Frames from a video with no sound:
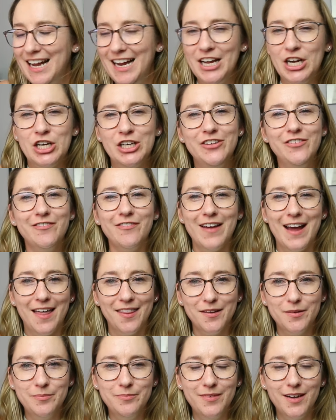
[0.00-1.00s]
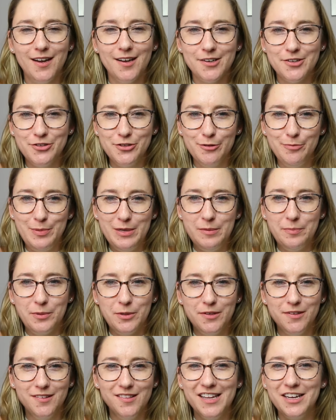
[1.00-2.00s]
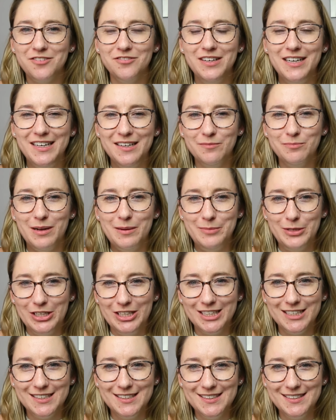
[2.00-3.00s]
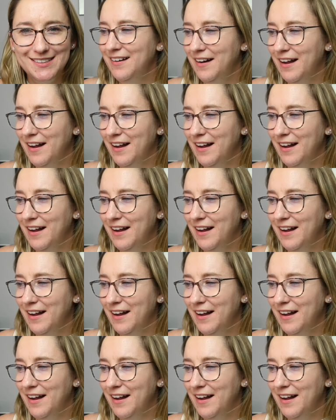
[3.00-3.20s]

I couldn't fathom 100 people like reading my book.